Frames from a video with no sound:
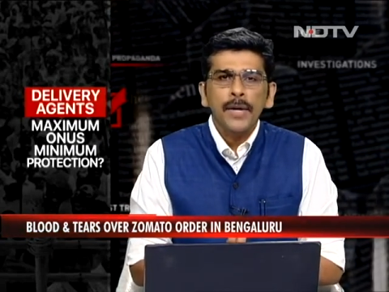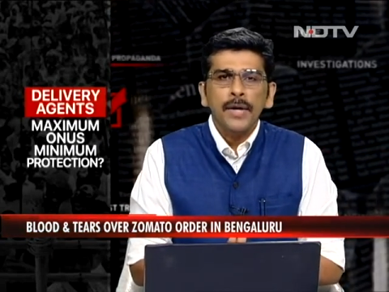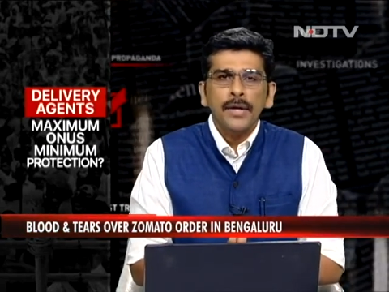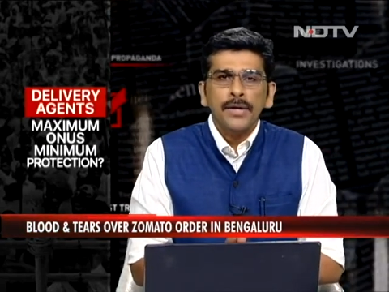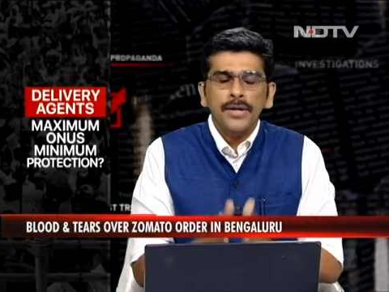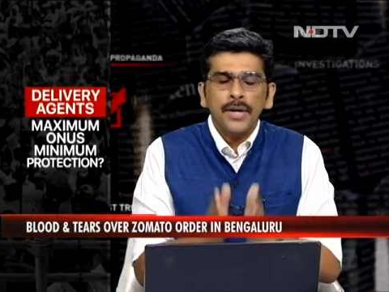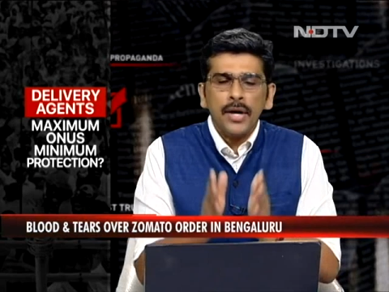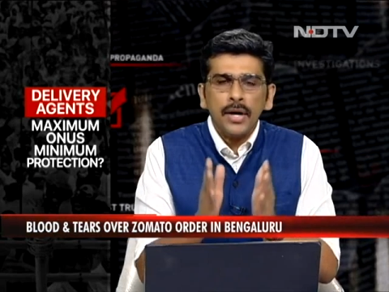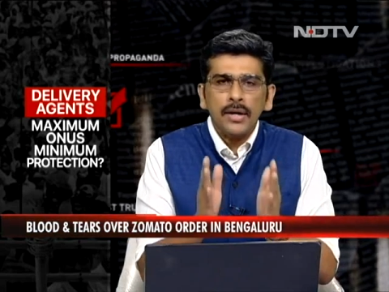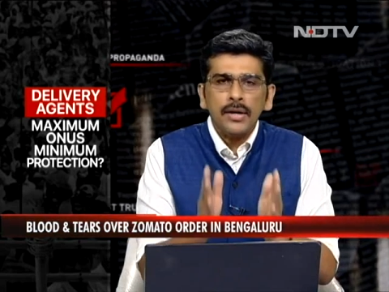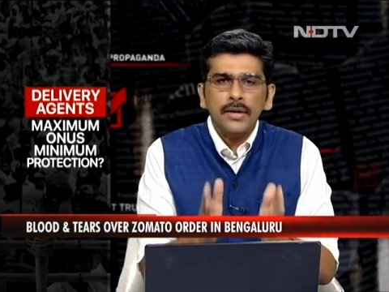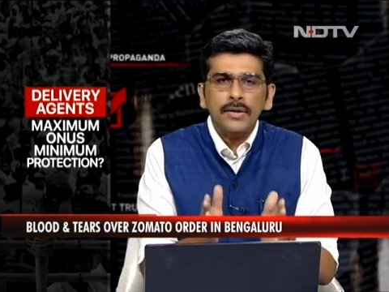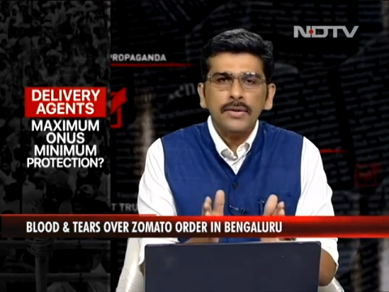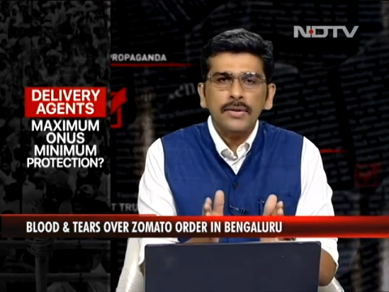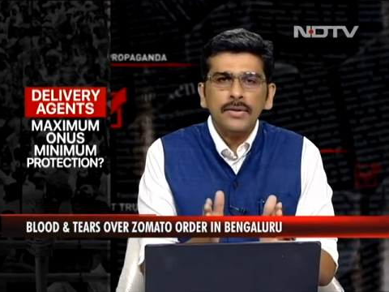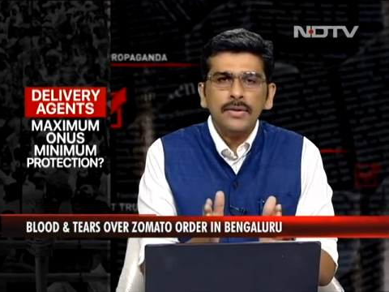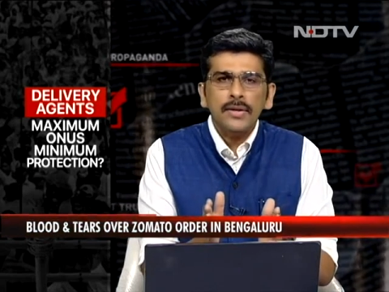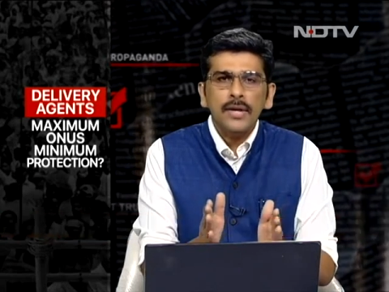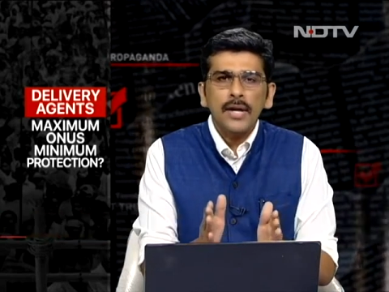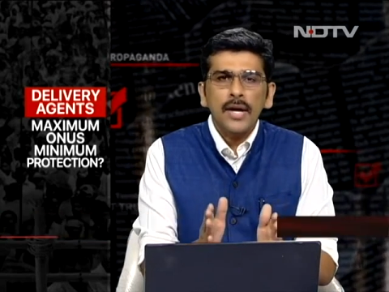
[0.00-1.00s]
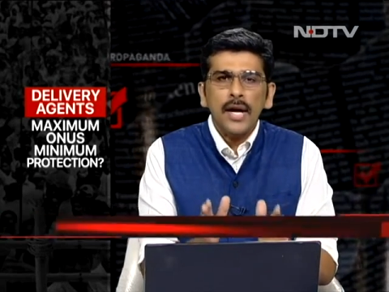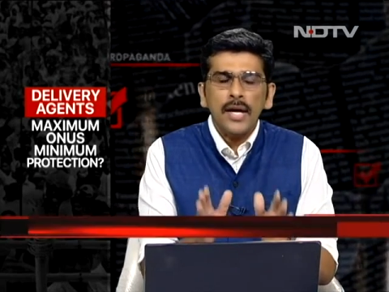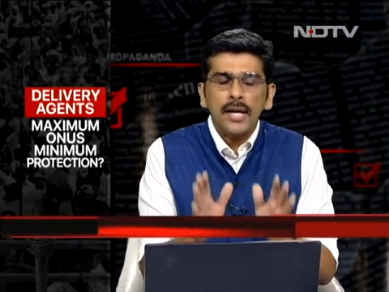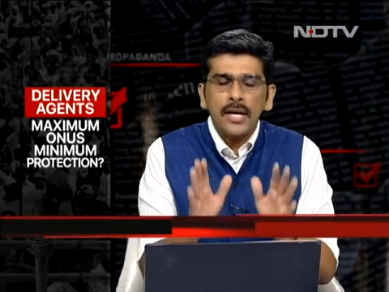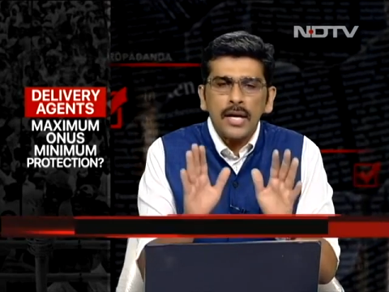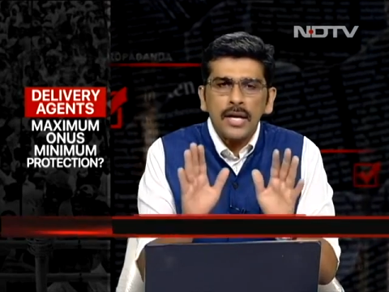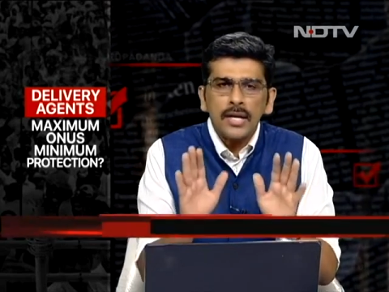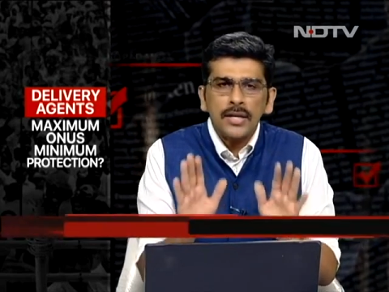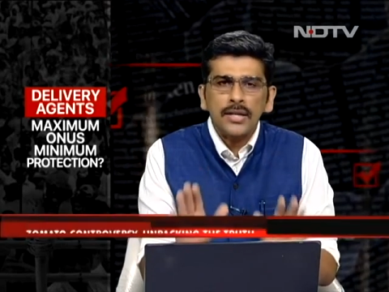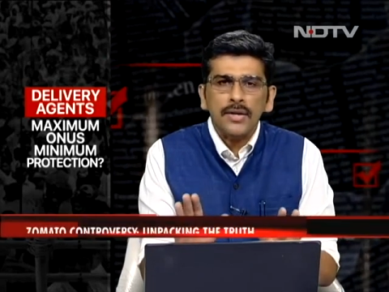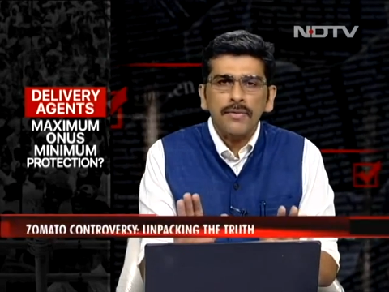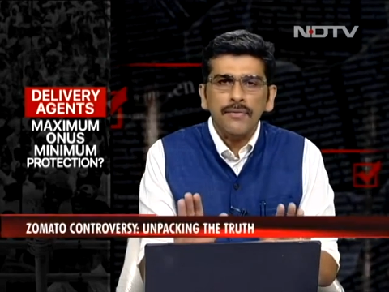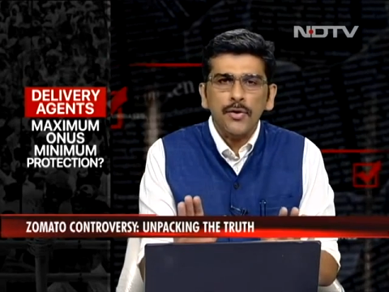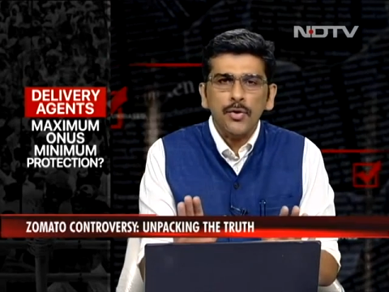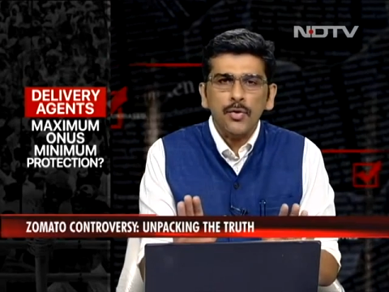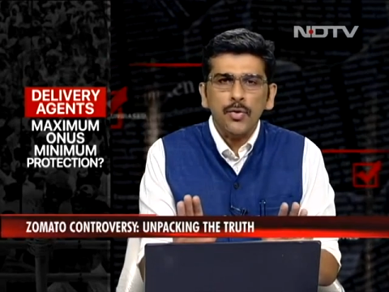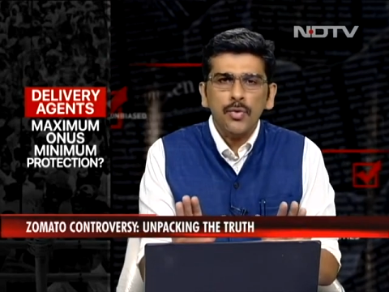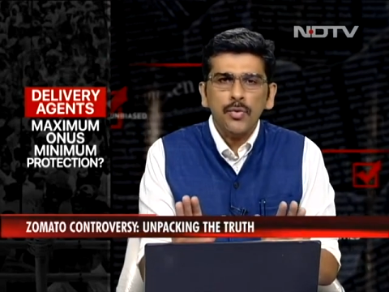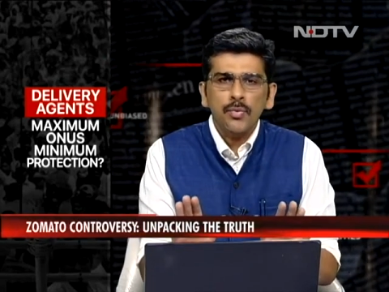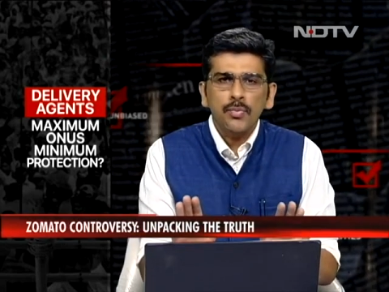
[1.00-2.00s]
Here is an
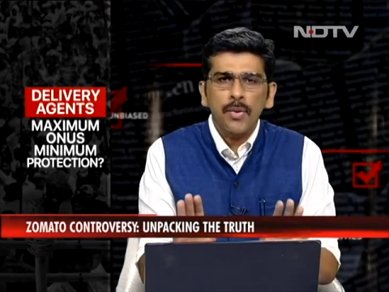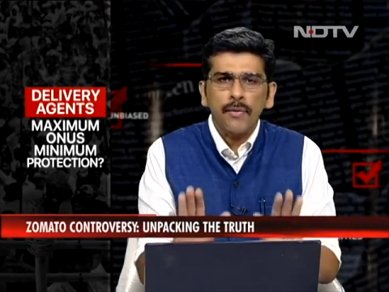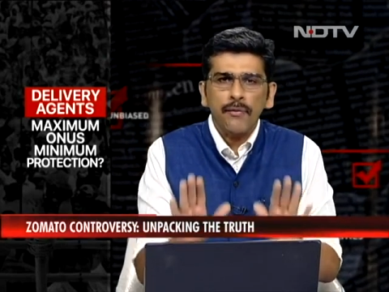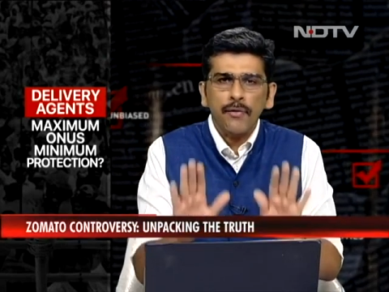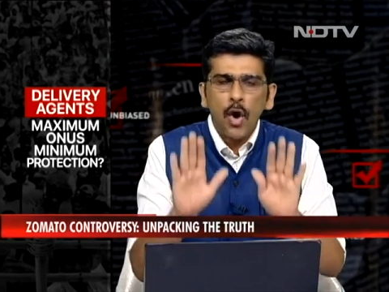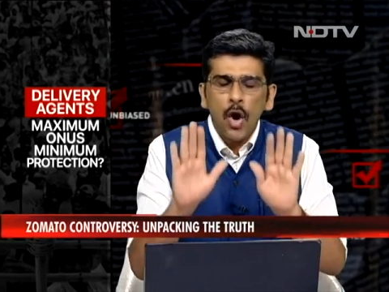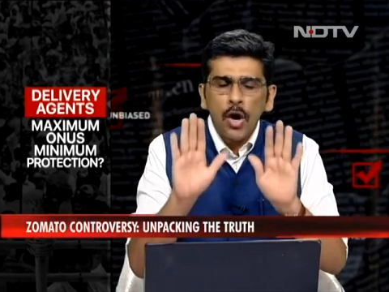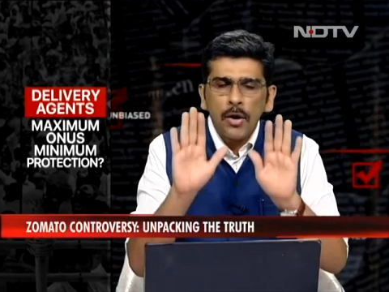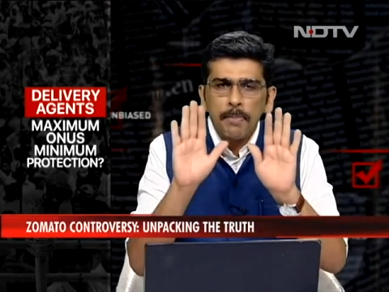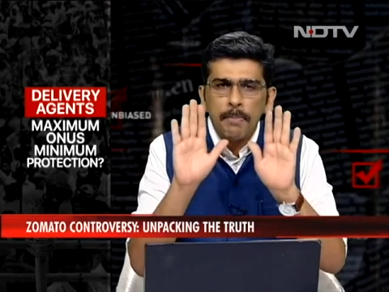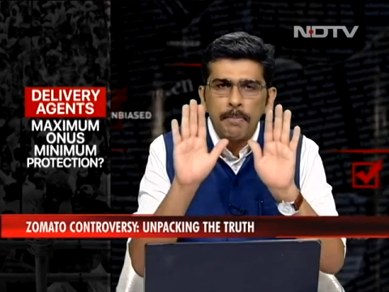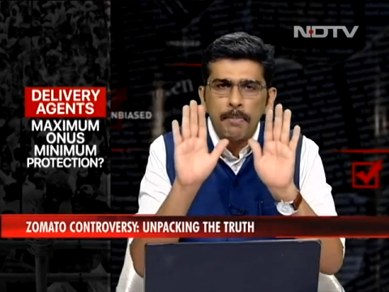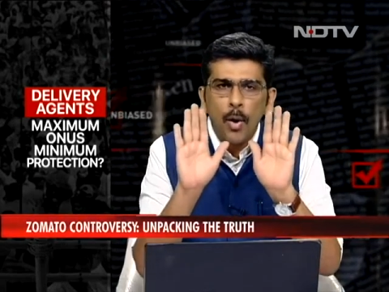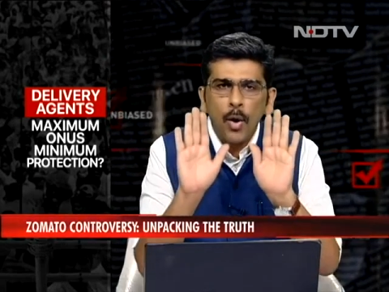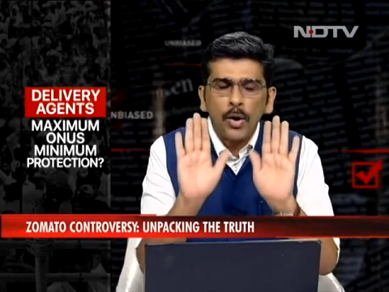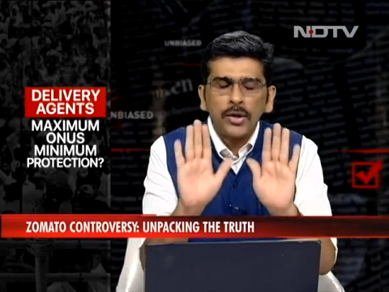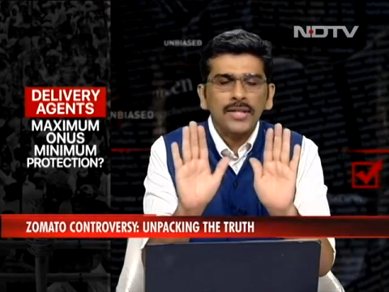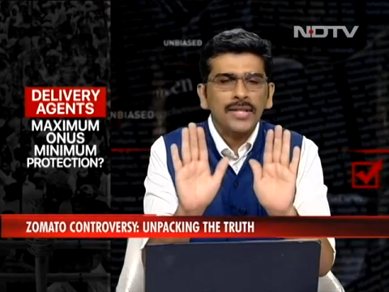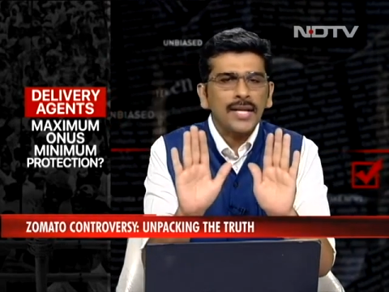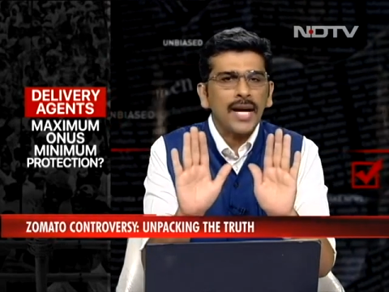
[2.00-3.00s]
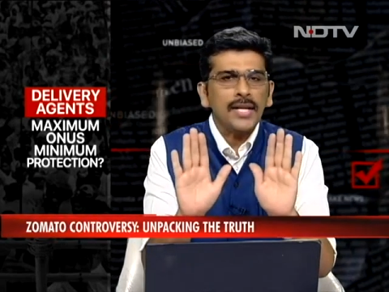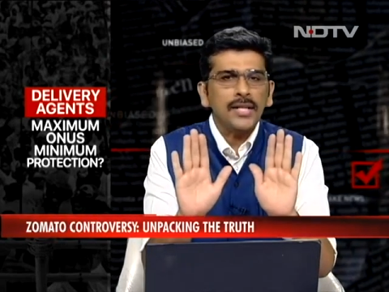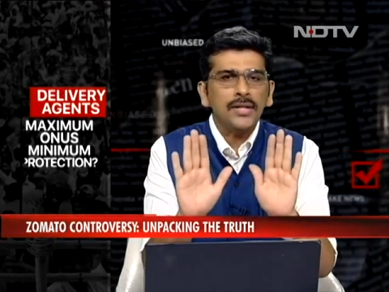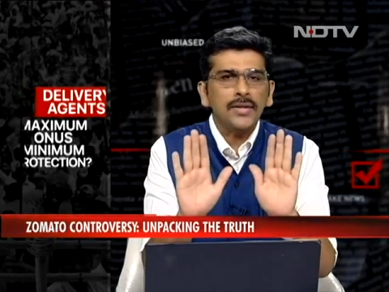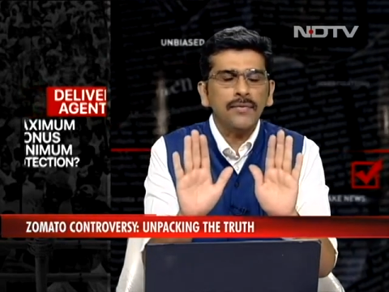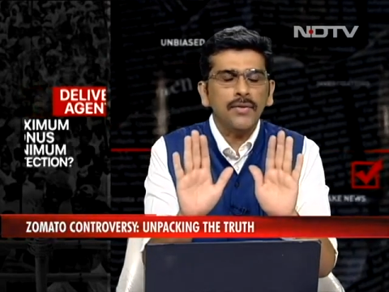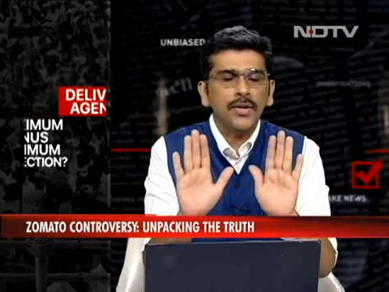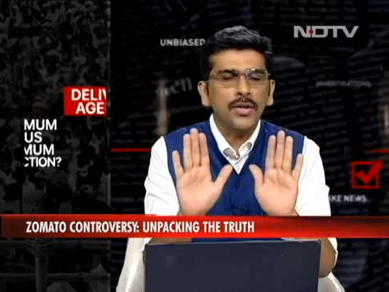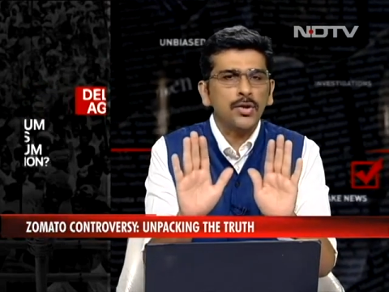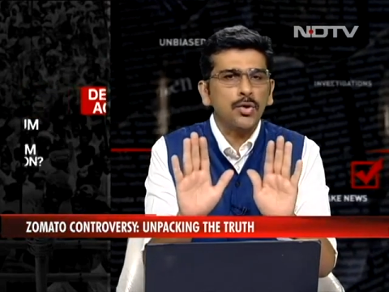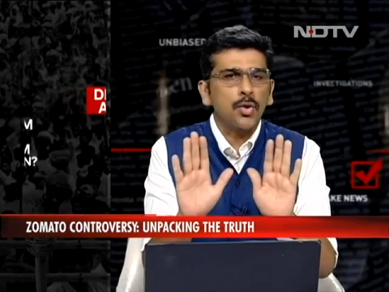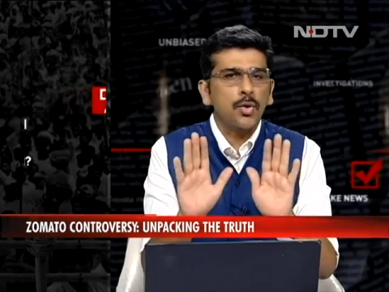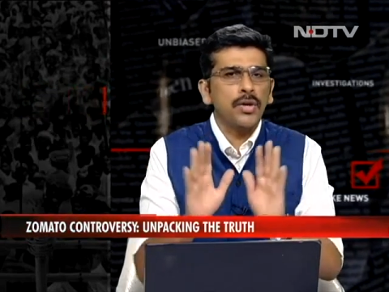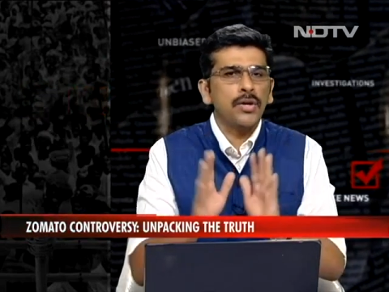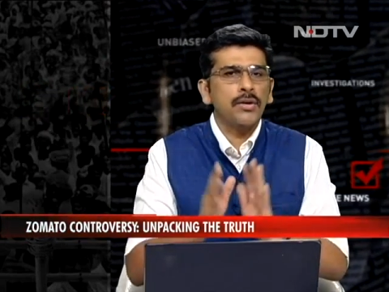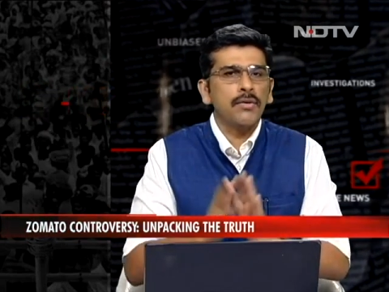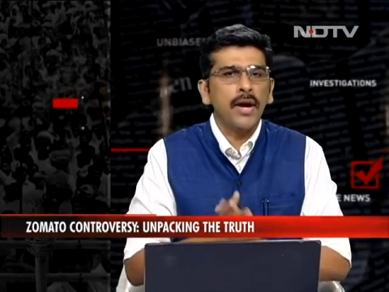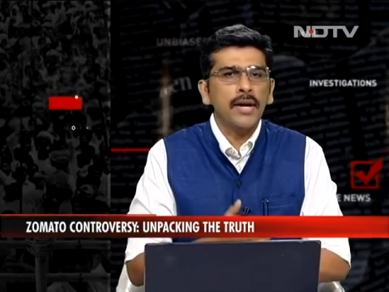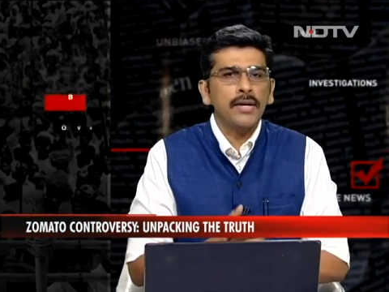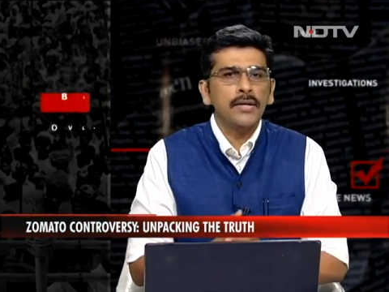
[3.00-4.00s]
interview. We've got both sides of the
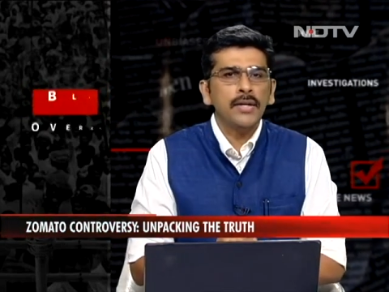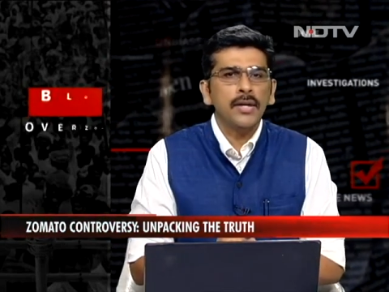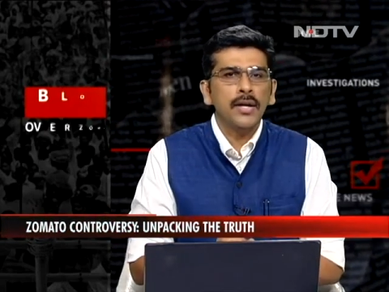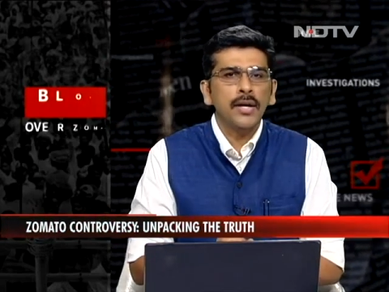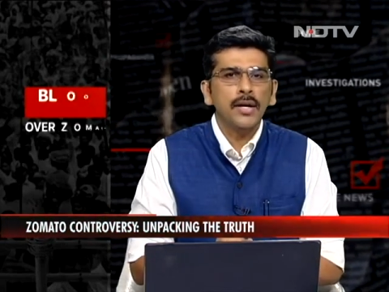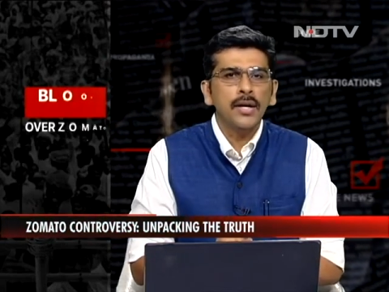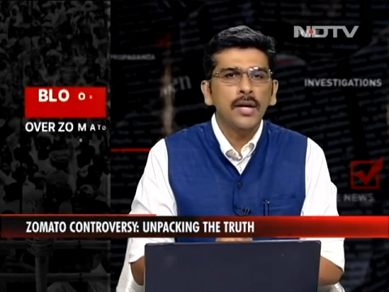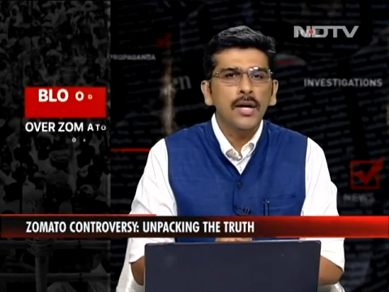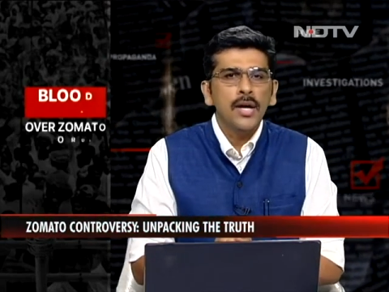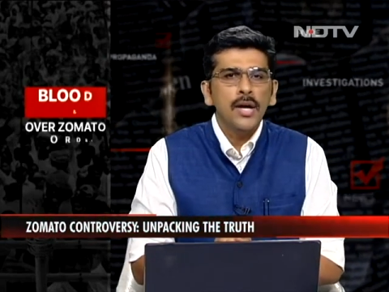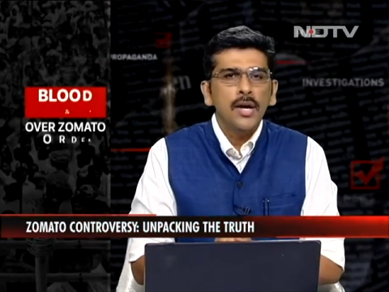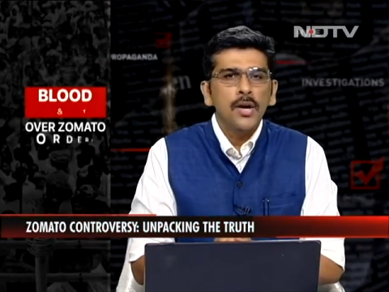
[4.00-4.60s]
story right here.